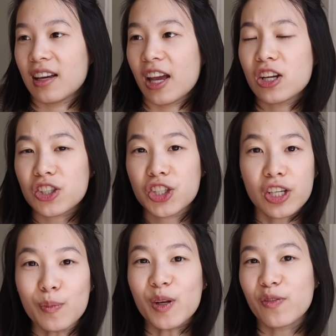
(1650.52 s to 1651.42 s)
it
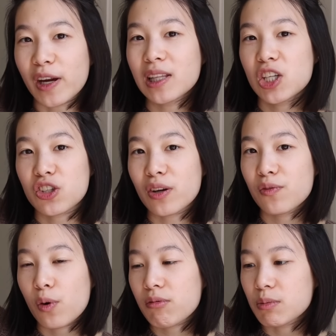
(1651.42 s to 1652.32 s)
should be fairly
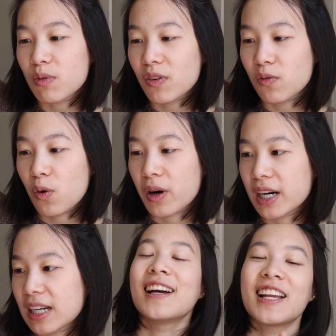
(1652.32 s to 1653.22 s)
straightforward moving
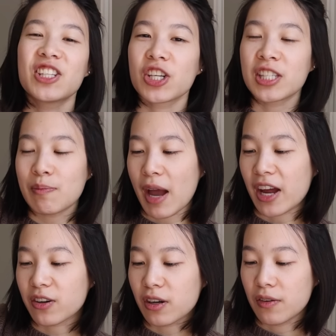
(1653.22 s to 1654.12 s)
forward. It's just a
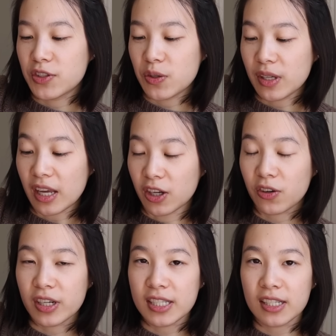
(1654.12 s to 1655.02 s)
matter of doing
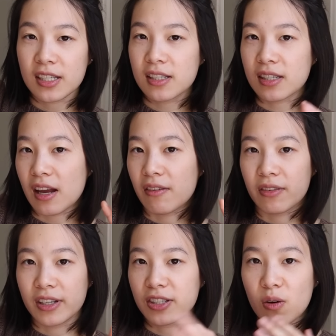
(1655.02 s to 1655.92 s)
increases
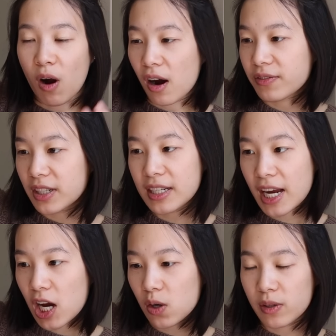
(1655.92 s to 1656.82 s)
every so often
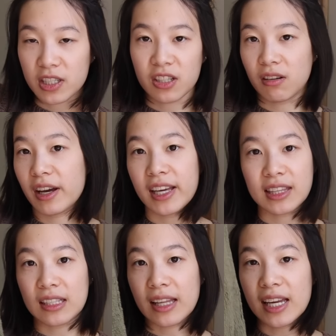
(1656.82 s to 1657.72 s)
now until I hit
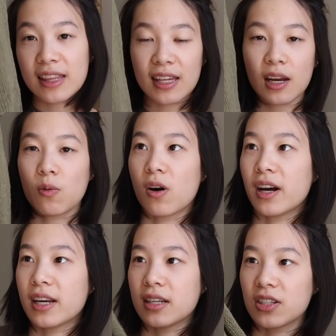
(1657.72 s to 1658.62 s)
the length that I
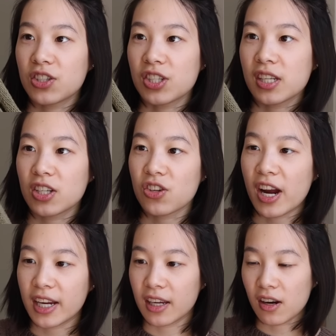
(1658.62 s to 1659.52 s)
want, and it's just like
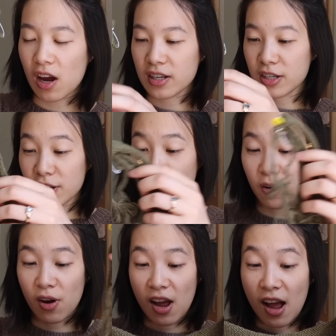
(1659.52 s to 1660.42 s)
trying it on.
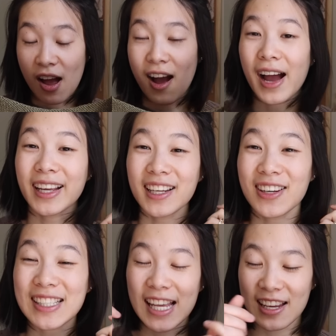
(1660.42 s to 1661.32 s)
So I
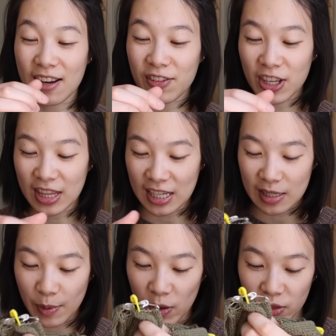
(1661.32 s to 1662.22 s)
cannot say enough good things
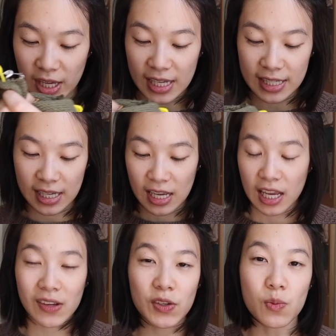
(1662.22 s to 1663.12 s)
about this.
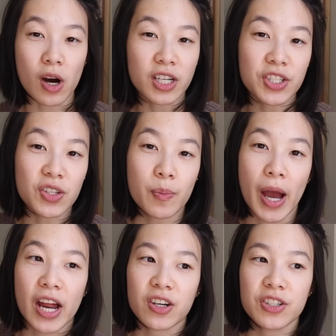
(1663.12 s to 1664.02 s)
If you want to do the
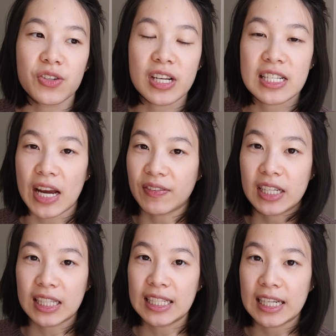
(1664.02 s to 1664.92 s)
pattern, you can
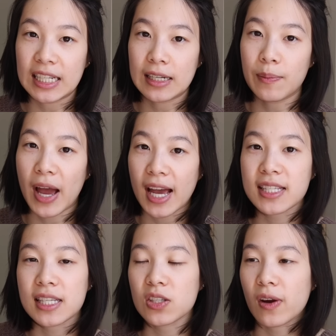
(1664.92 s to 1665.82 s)
definitely knit it up
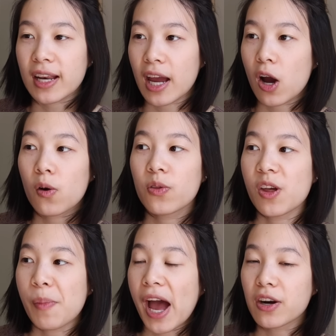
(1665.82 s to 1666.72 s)
as is right now.
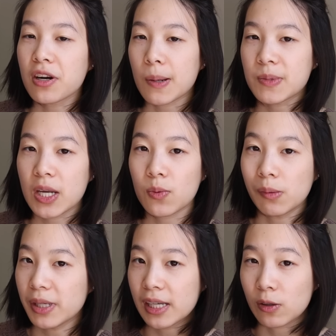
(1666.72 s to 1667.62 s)
The pattern update
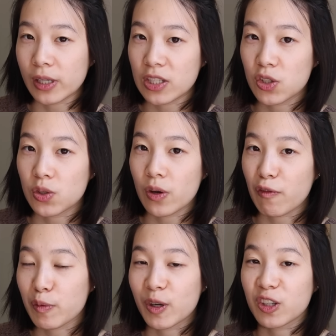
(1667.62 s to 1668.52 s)
will be going to
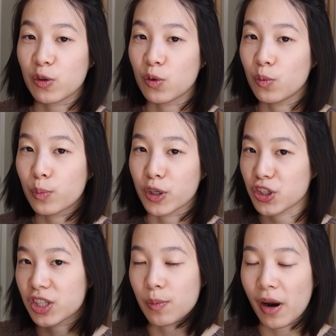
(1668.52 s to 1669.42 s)
everybody who
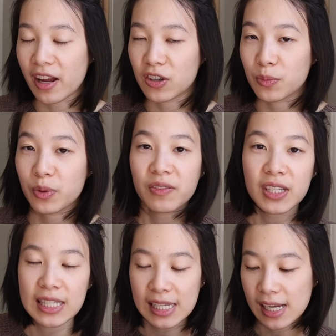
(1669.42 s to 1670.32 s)
purchased the pattern
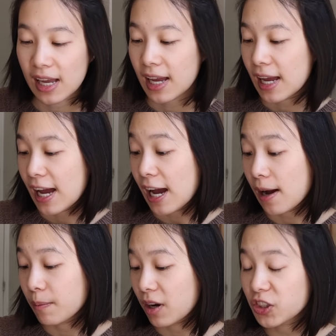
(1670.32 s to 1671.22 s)
previously.
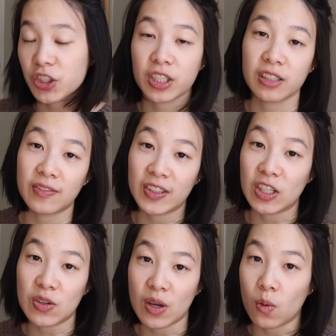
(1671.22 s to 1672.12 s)
Alternatively,
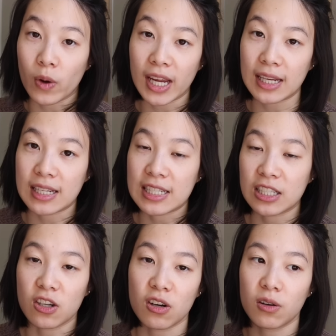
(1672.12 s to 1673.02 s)
you can wait
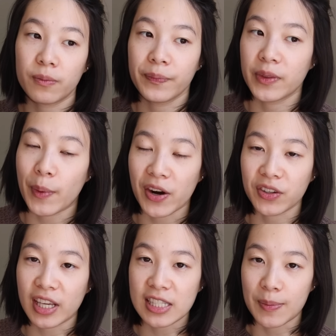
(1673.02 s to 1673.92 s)
until the
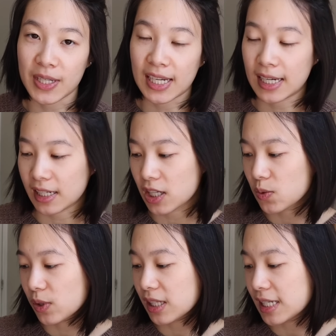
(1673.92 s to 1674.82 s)
pattern gets updated and
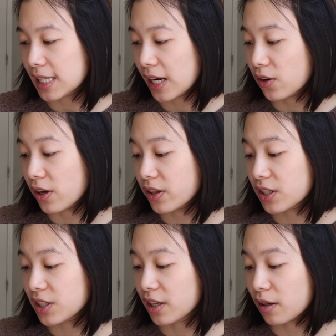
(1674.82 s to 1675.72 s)
gets released later on
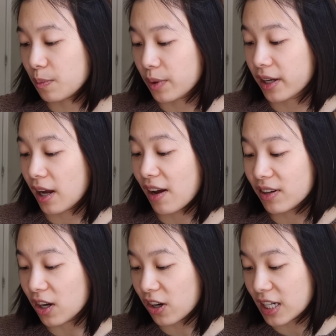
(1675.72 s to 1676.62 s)
this year. But
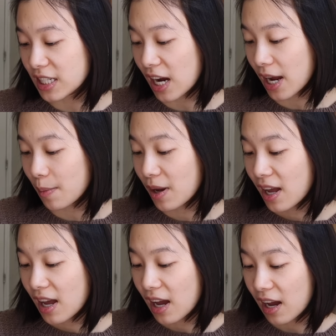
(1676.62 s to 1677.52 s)
having a great time,
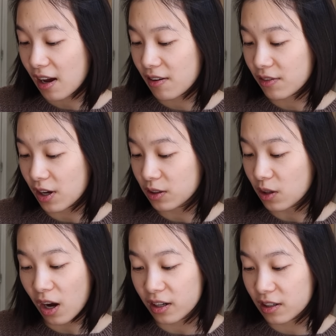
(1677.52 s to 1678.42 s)
have a
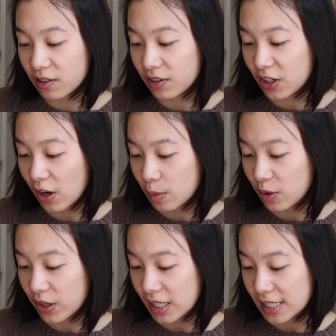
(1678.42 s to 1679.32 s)
lot of incredible
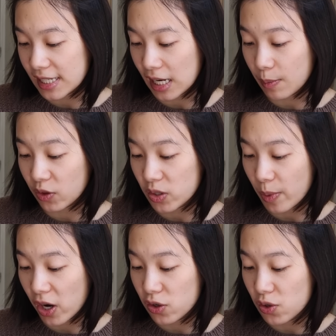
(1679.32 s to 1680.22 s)
things to say about this
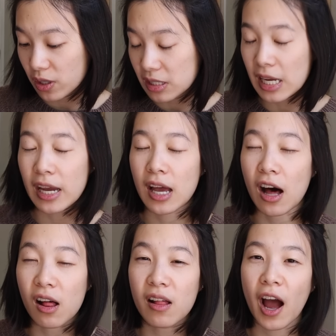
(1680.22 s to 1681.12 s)
pattern. You can
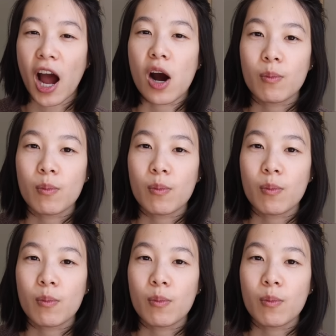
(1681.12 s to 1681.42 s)
tell how